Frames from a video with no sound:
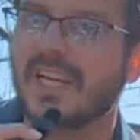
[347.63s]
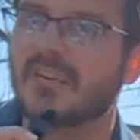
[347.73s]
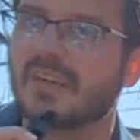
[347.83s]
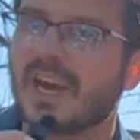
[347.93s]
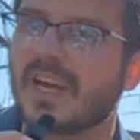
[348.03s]
and
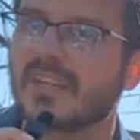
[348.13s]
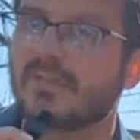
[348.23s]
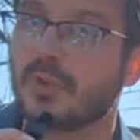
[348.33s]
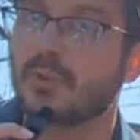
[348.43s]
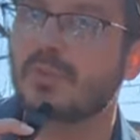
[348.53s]
even had a
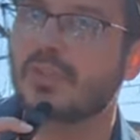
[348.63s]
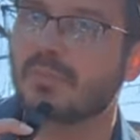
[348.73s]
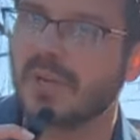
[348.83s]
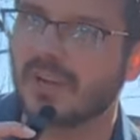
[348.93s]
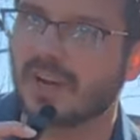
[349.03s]
few
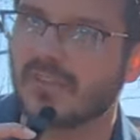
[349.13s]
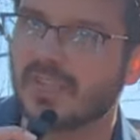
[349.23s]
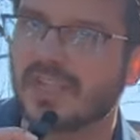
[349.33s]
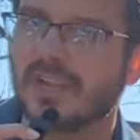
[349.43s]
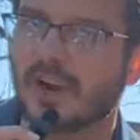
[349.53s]

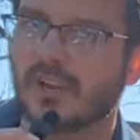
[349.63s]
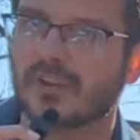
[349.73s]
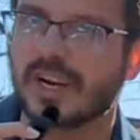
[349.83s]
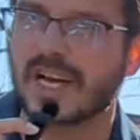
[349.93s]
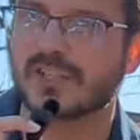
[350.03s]
spin-offs in
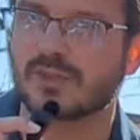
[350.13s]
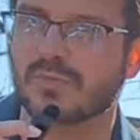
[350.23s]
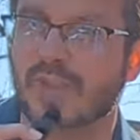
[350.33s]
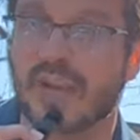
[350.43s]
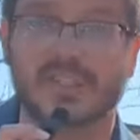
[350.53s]
other national
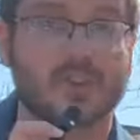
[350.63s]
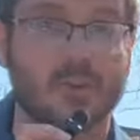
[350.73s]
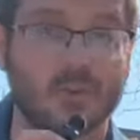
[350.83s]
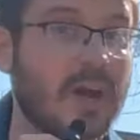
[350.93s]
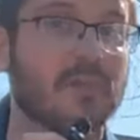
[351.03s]
flags
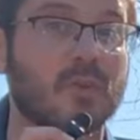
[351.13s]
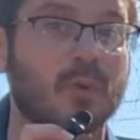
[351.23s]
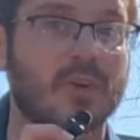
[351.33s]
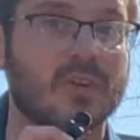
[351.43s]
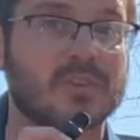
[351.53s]
around the
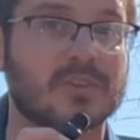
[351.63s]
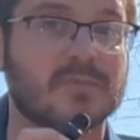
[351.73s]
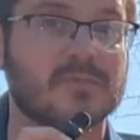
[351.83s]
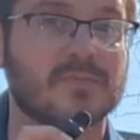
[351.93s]
world.